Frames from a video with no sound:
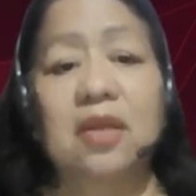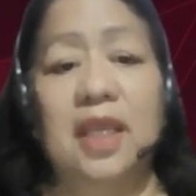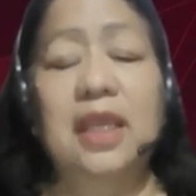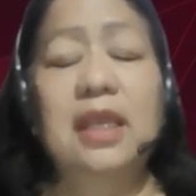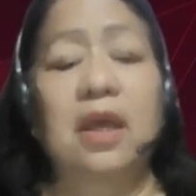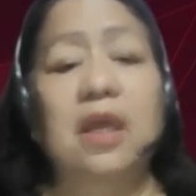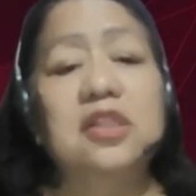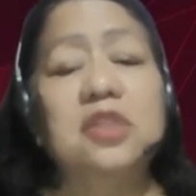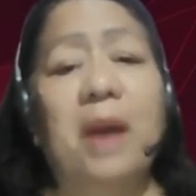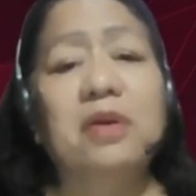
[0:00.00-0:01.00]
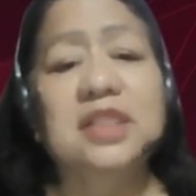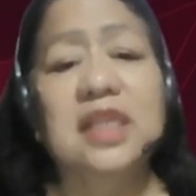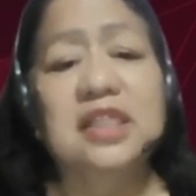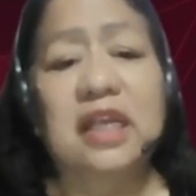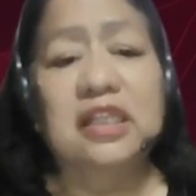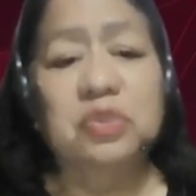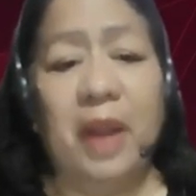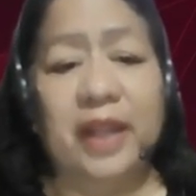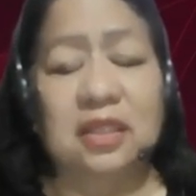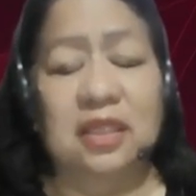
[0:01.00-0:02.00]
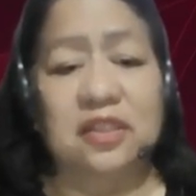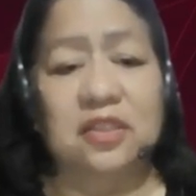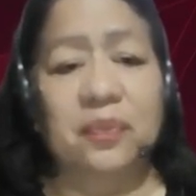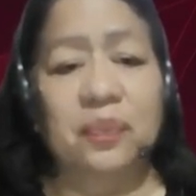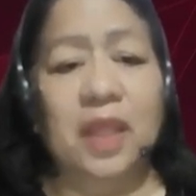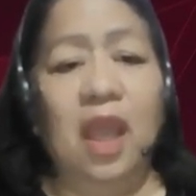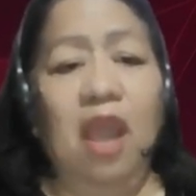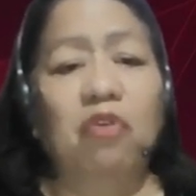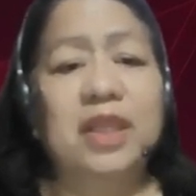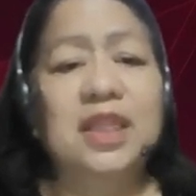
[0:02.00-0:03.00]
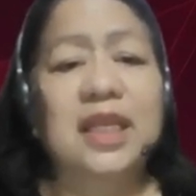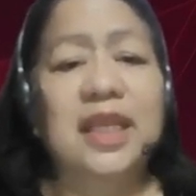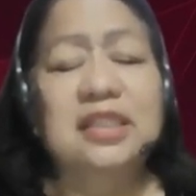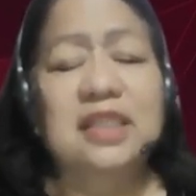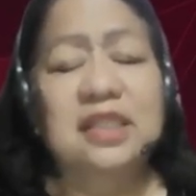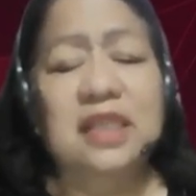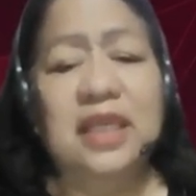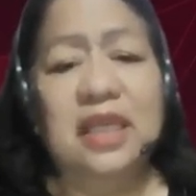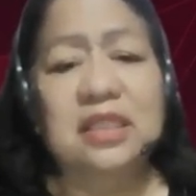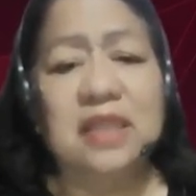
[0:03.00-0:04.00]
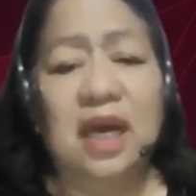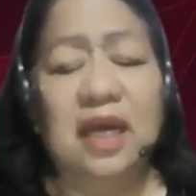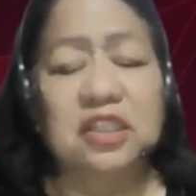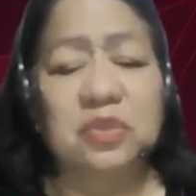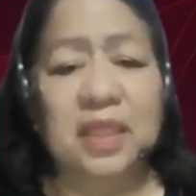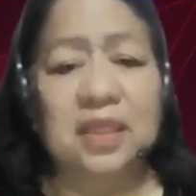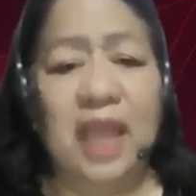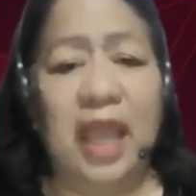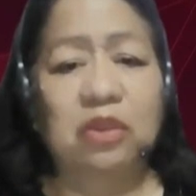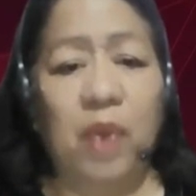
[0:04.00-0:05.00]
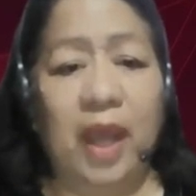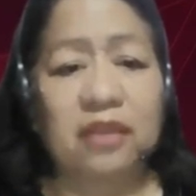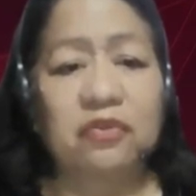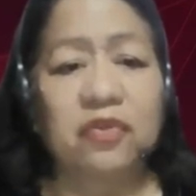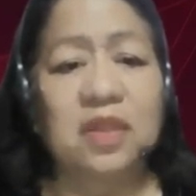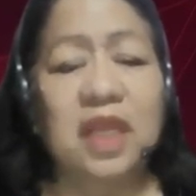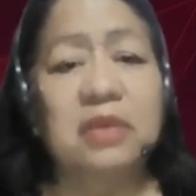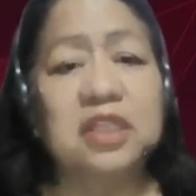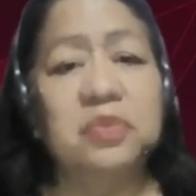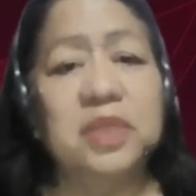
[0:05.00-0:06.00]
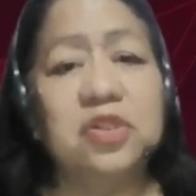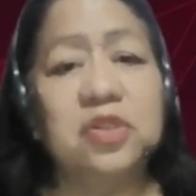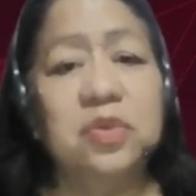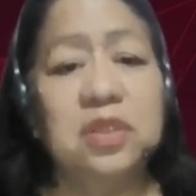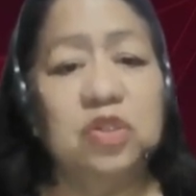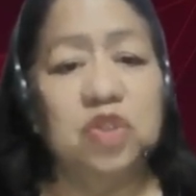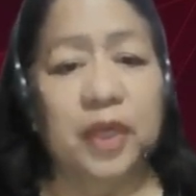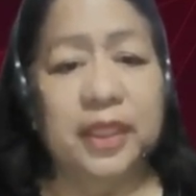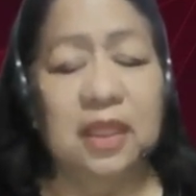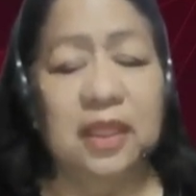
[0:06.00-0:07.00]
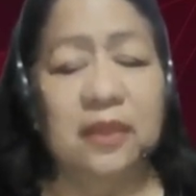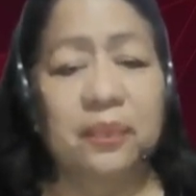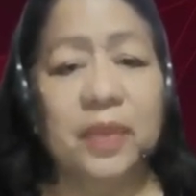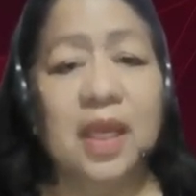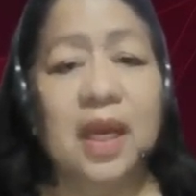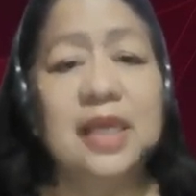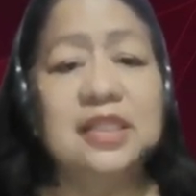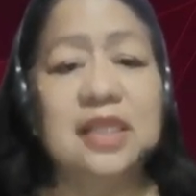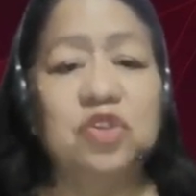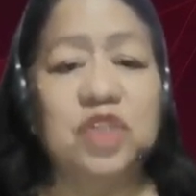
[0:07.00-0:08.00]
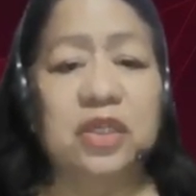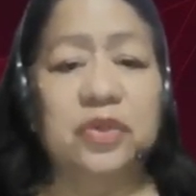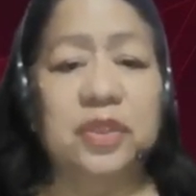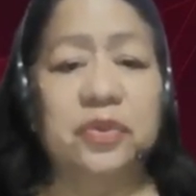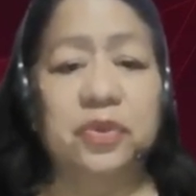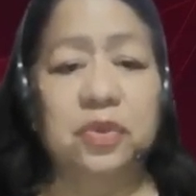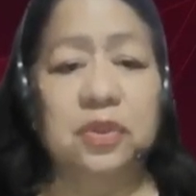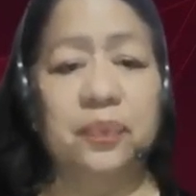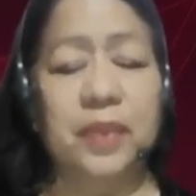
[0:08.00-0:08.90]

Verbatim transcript: Okay? Spouses as parties. When the case is against a husband and wife, they must be sued jointly, as a general rule.